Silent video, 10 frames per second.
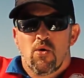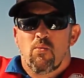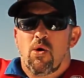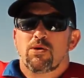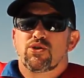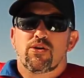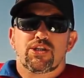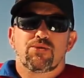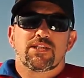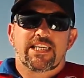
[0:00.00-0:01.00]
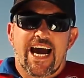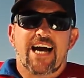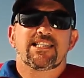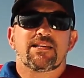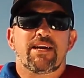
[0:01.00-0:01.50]
What we're trying to do is
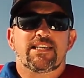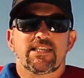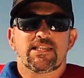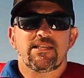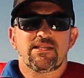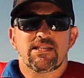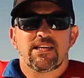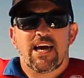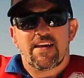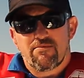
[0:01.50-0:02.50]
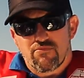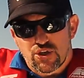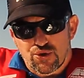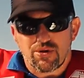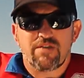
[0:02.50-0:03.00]
cast them at distance and then
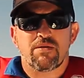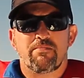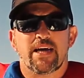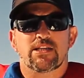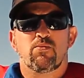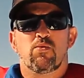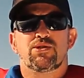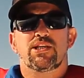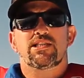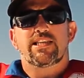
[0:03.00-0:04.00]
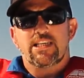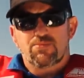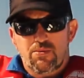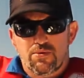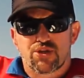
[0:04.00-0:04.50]
retrieve them back towards us. And as
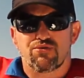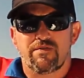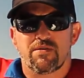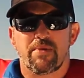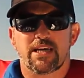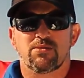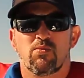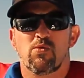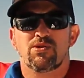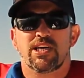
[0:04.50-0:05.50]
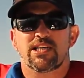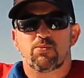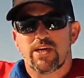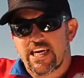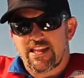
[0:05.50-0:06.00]
we retrieve them back towards us,
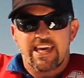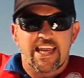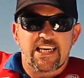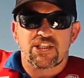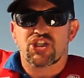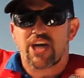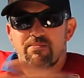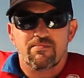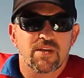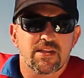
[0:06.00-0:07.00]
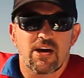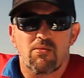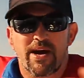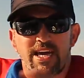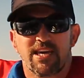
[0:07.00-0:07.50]
we get that S shape that they'll
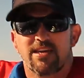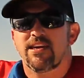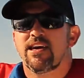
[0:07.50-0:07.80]
make.